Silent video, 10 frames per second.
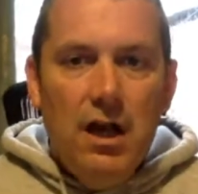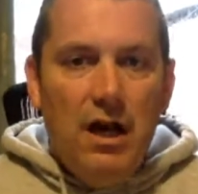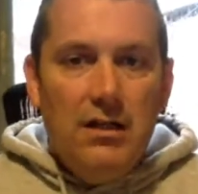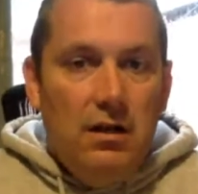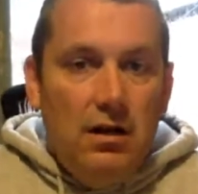
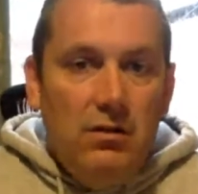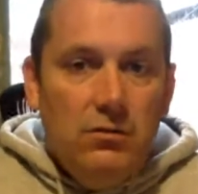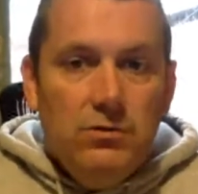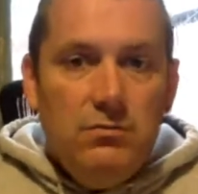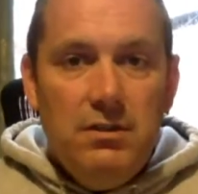And
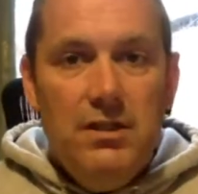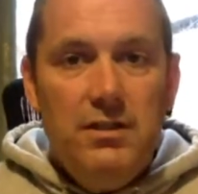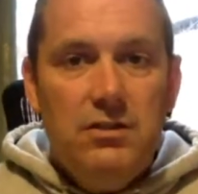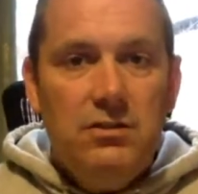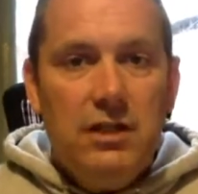ultimately,
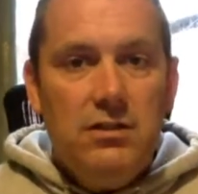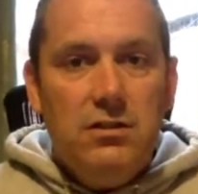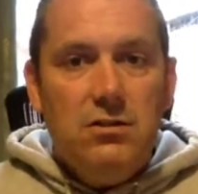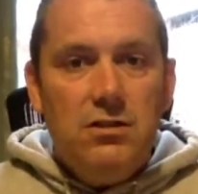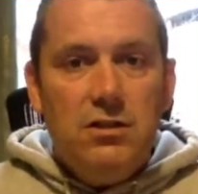they're just
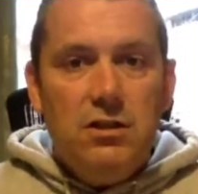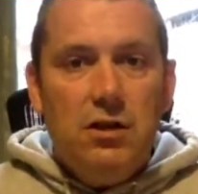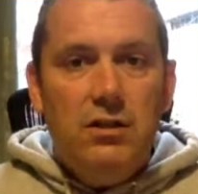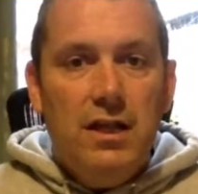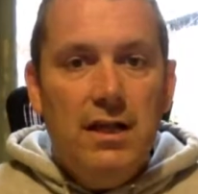excuses,
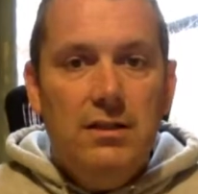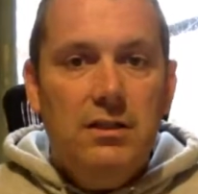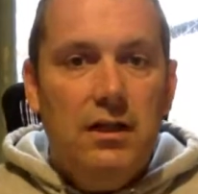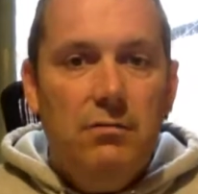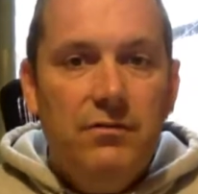aren't they?
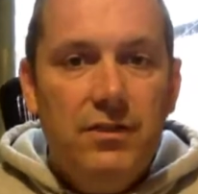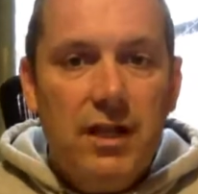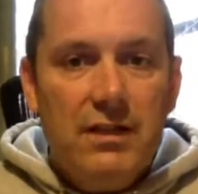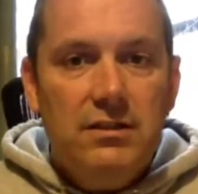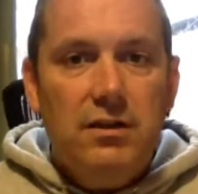If the
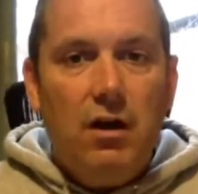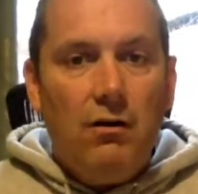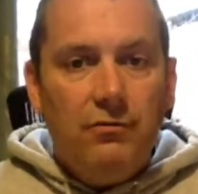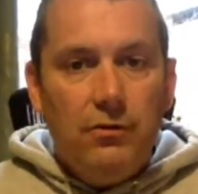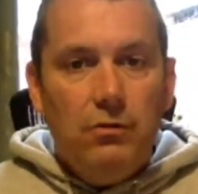glass is
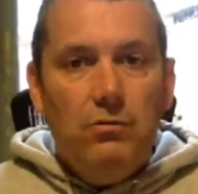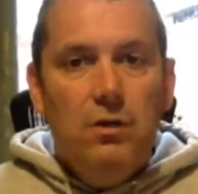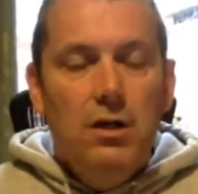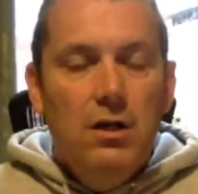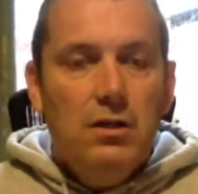half
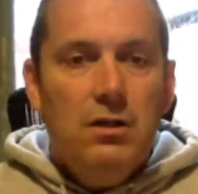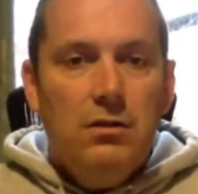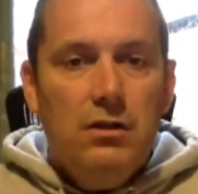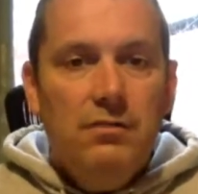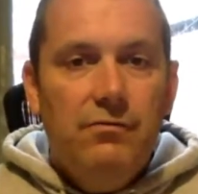full,
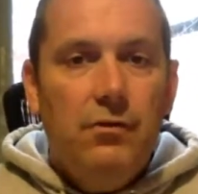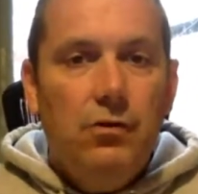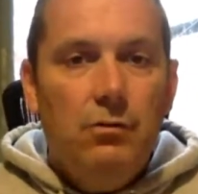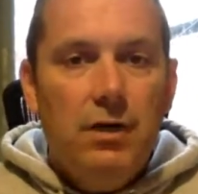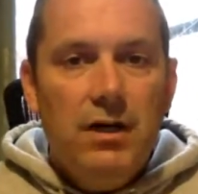you're looking
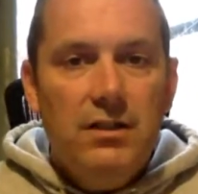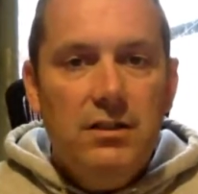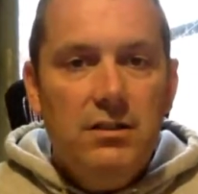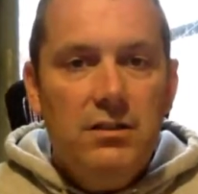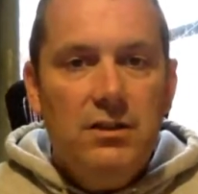forward,
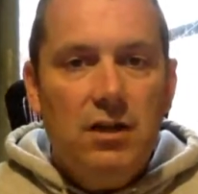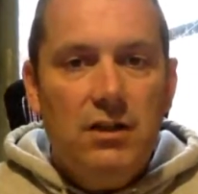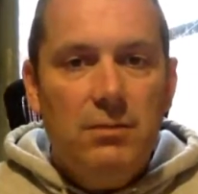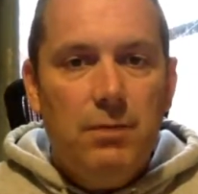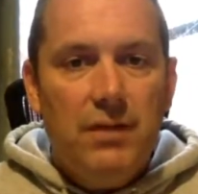you're
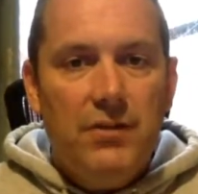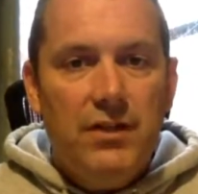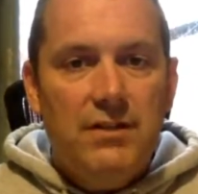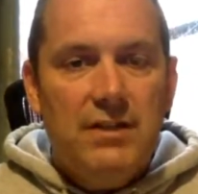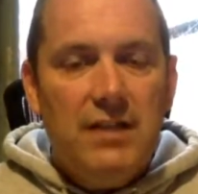starting to plan
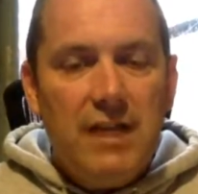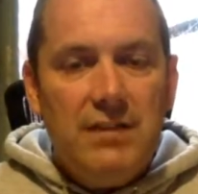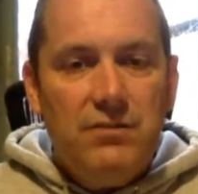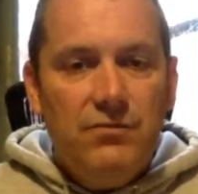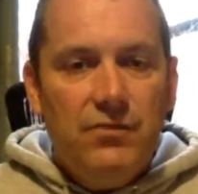things, and
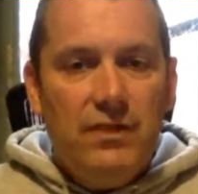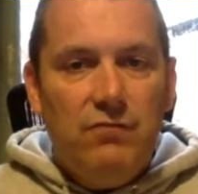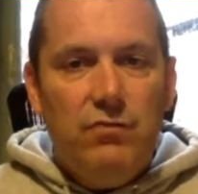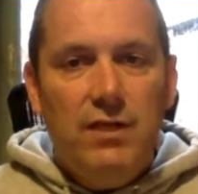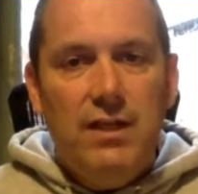that's something
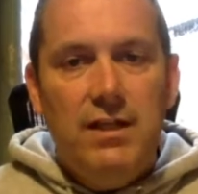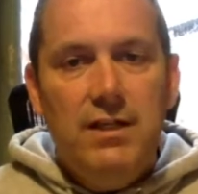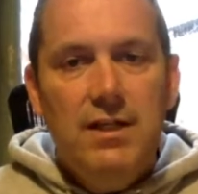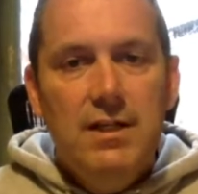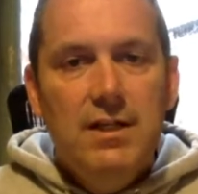I've
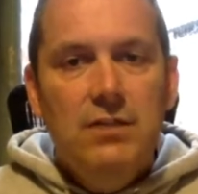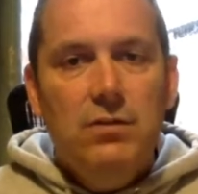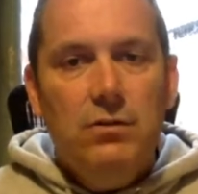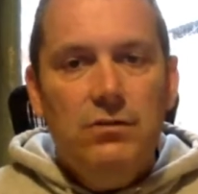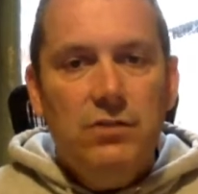really
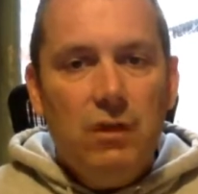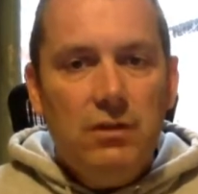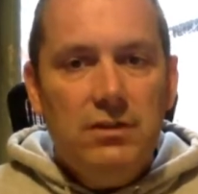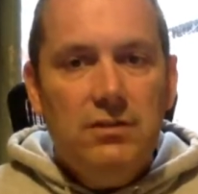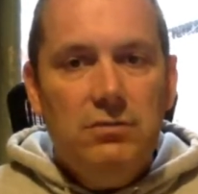sort of
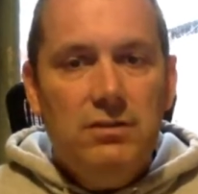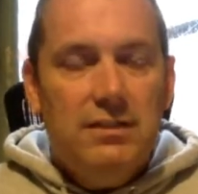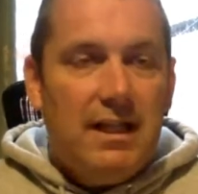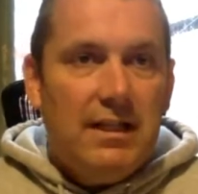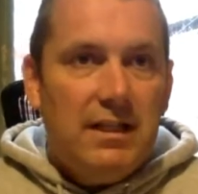started to
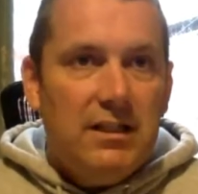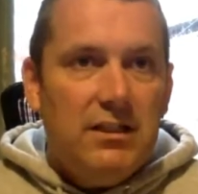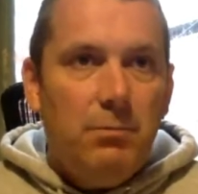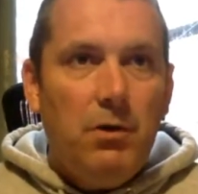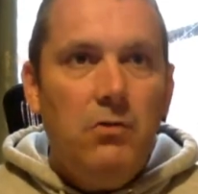understand. And I
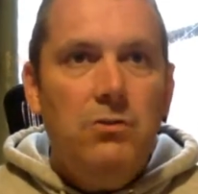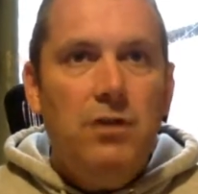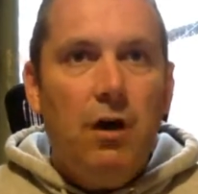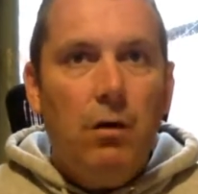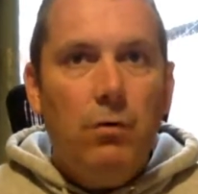suppose
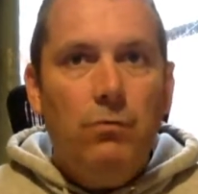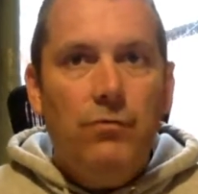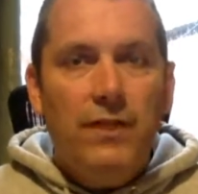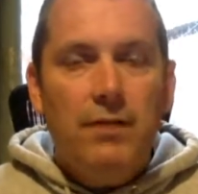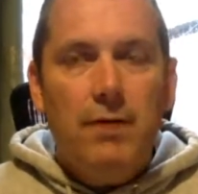the whole
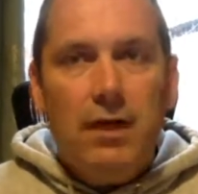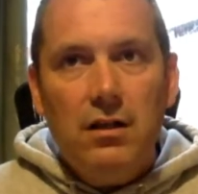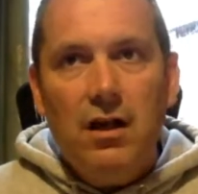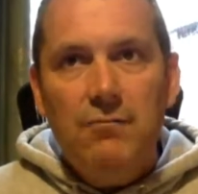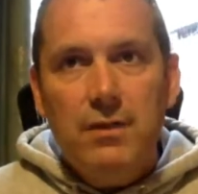thing about
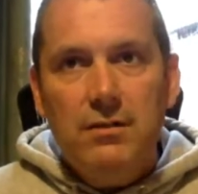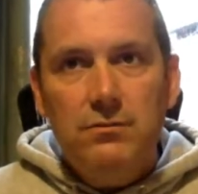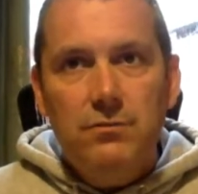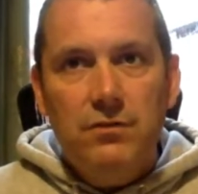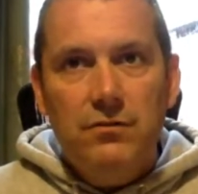life
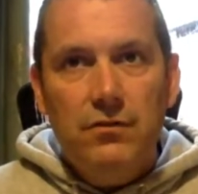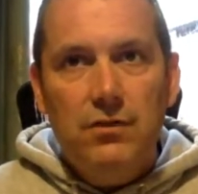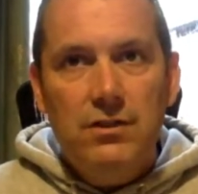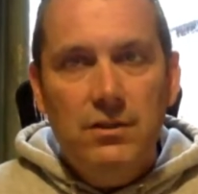becomes at 30,